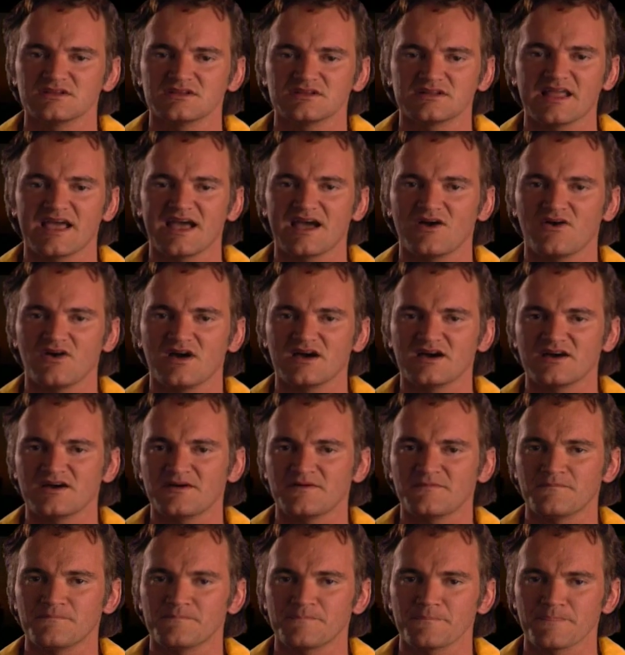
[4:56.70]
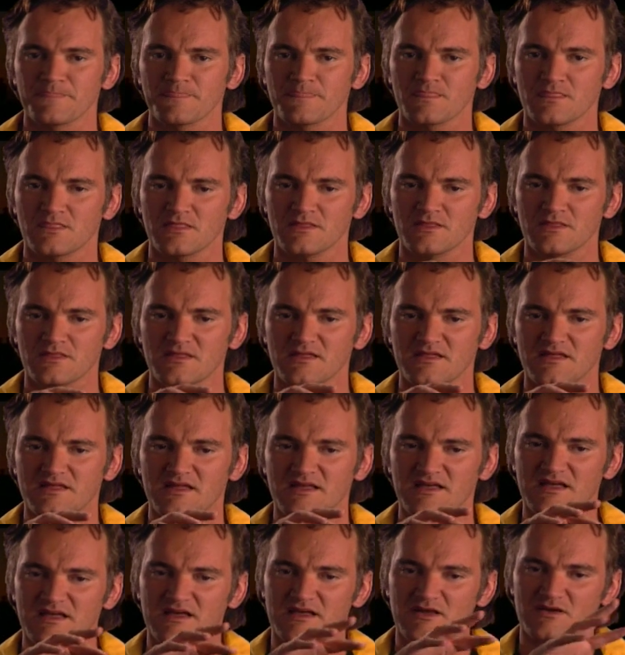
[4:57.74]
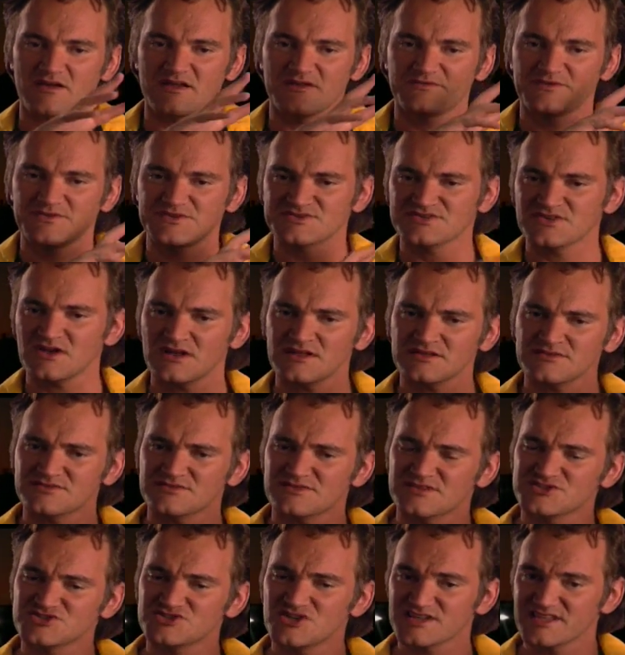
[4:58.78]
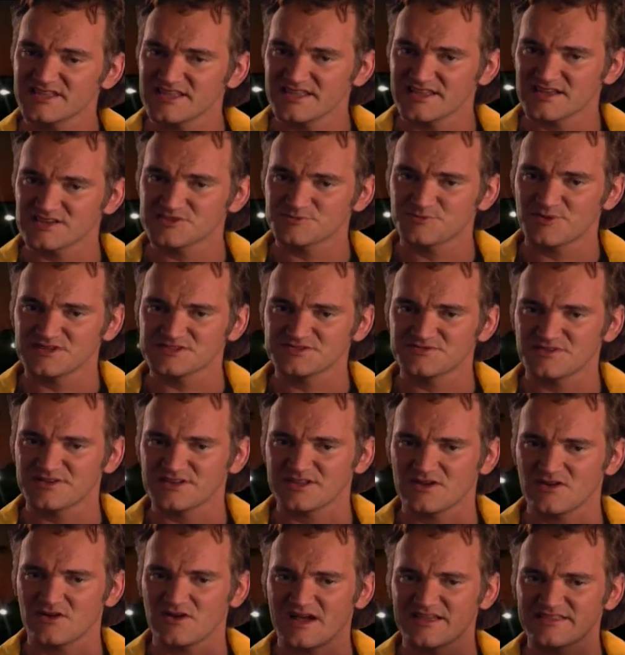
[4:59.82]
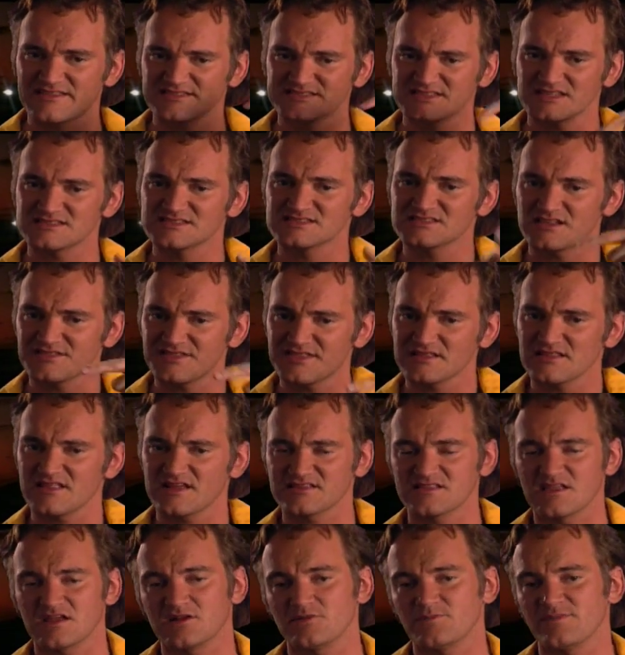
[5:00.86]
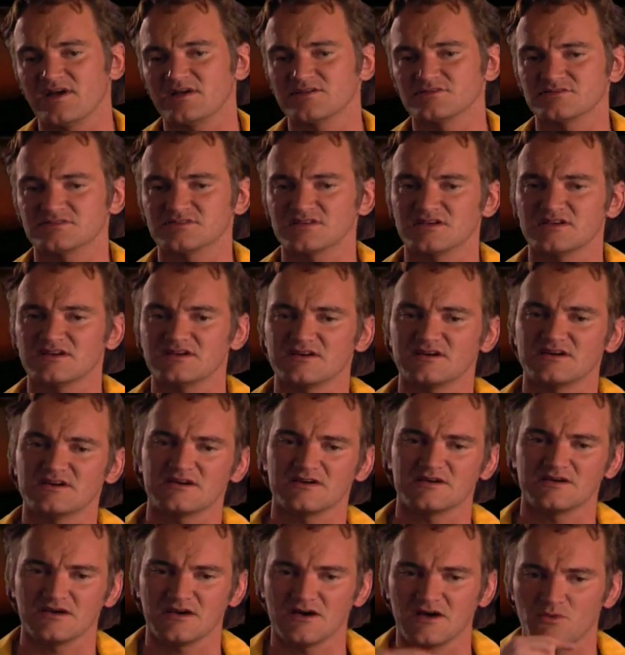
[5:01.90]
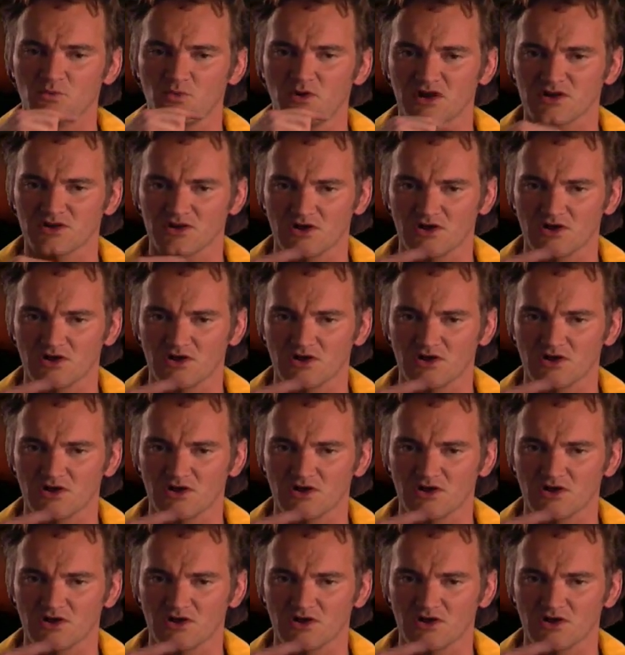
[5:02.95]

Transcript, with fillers: Now, um, if you saw the Chungking Express video, I said something like that about uh, uh, uh, Wong